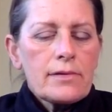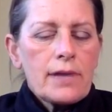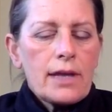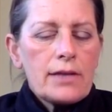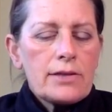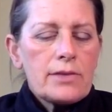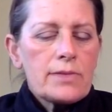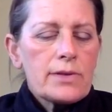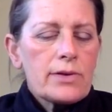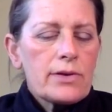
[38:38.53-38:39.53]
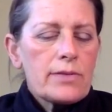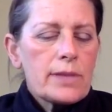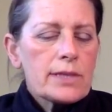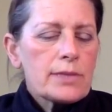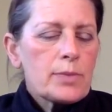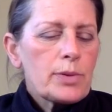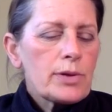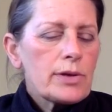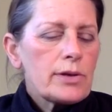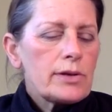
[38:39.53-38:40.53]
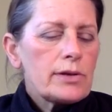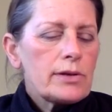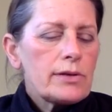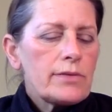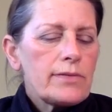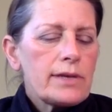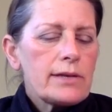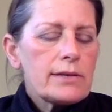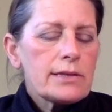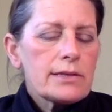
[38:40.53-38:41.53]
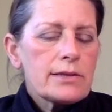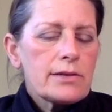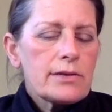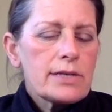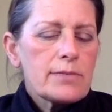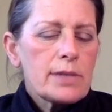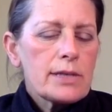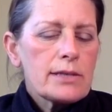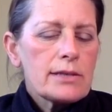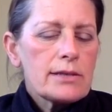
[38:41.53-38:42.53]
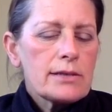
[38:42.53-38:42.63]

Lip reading: And as you absorb this pearl, you feel its nourishment